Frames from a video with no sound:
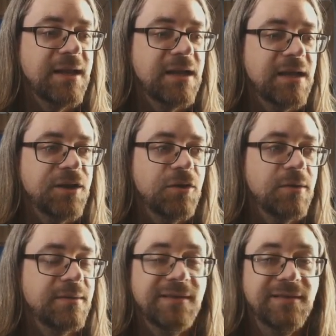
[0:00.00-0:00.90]
and
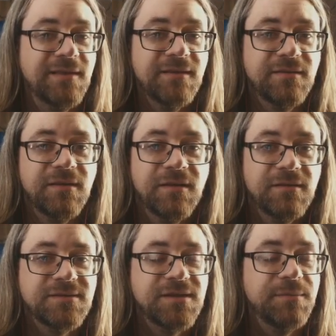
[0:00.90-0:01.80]

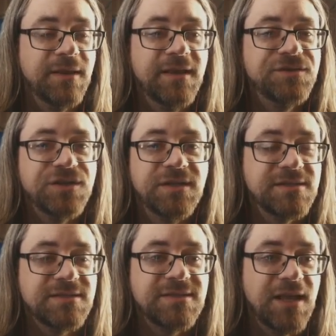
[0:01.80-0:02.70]
the simulation
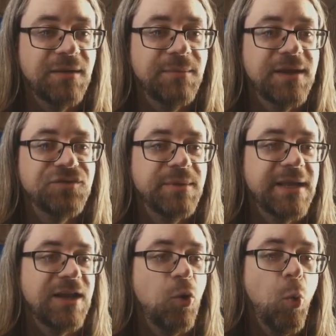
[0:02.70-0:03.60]
is telling me I should be
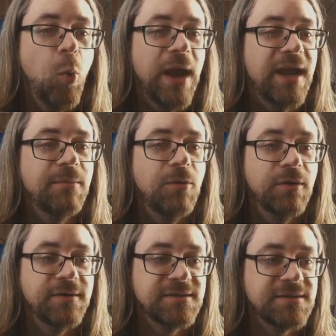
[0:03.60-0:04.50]
getting way
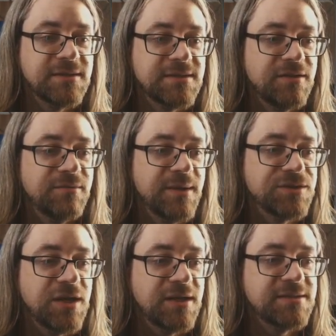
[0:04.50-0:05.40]
more distance out of my
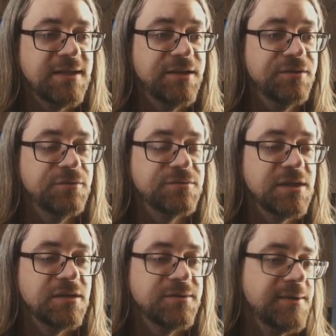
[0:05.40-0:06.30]
shots than I do.
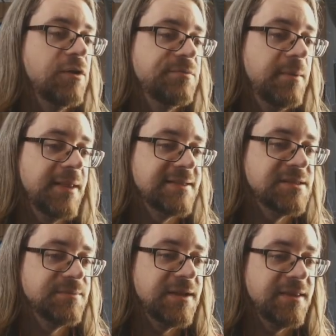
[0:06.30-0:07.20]
So who knows, maybe that's
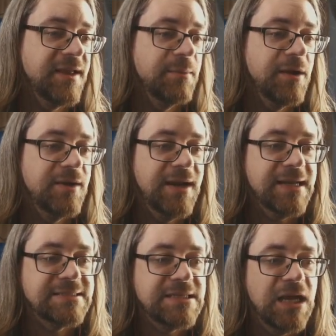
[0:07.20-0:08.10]
something to think about.
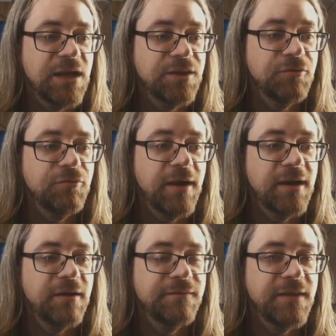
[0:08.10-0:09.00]
Next on the
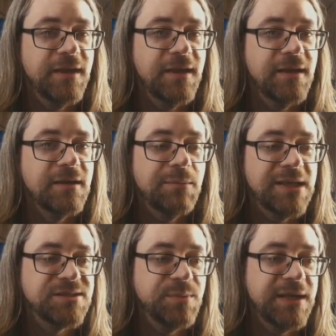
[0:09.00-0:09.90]
right of the club
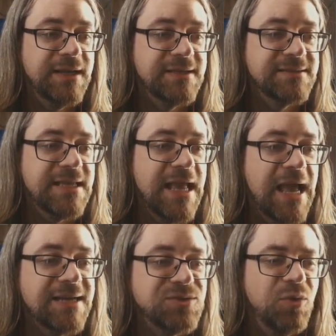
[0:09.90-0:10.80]
head speed is the
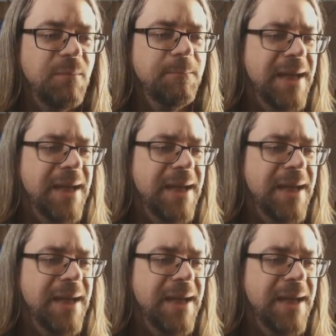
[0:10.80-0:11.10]
actual